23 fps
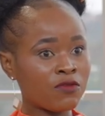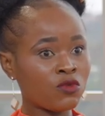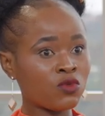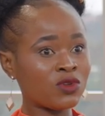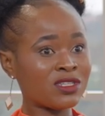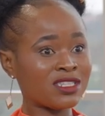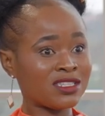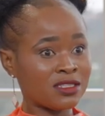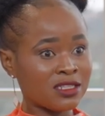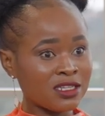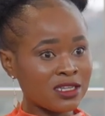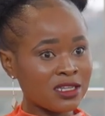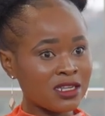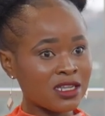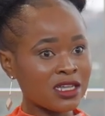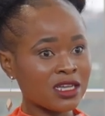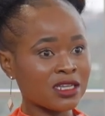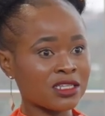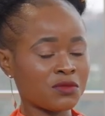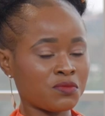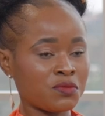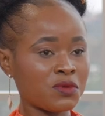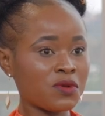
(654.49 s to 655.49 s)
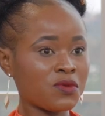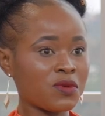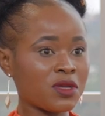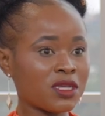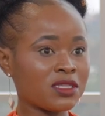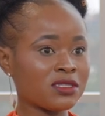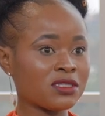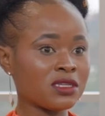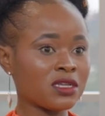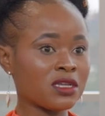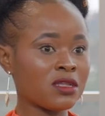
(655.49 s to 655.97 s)
we're still
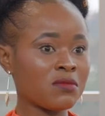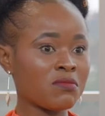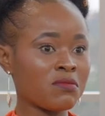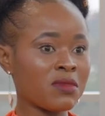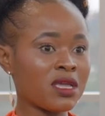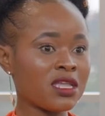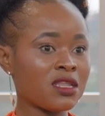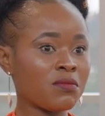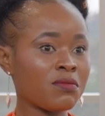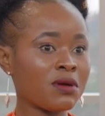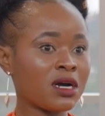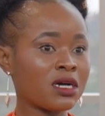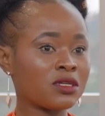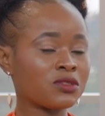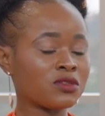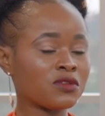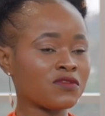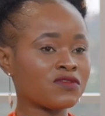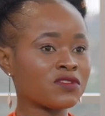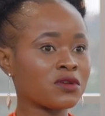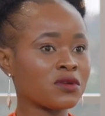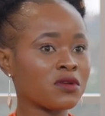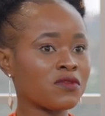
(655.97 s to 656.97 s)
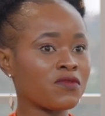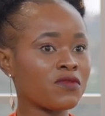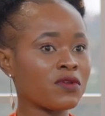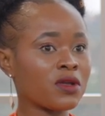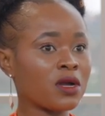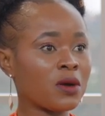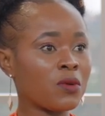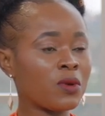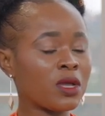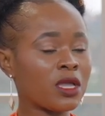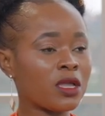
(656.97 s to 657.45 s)
experiencing in many parts of South
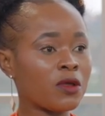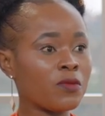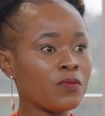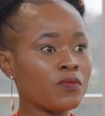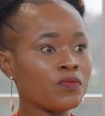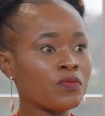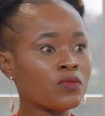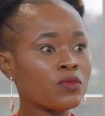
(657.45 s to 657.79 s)
Africa where